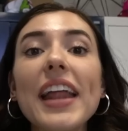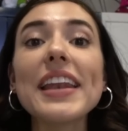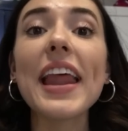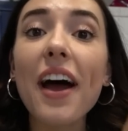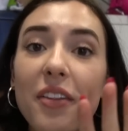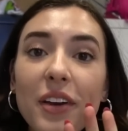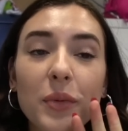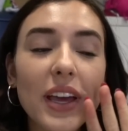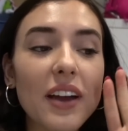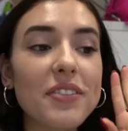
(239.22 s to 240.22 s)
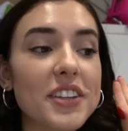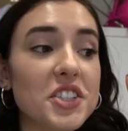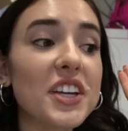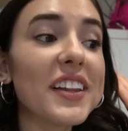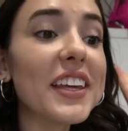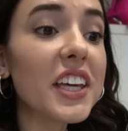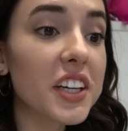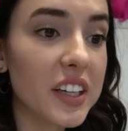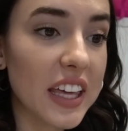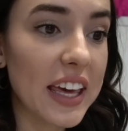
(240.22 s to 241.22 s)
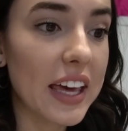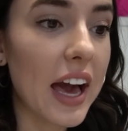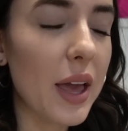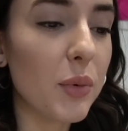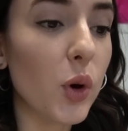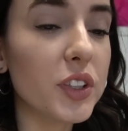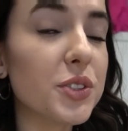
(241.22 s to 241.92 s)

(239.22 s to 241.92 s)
Now that we have the chili cooking, I am going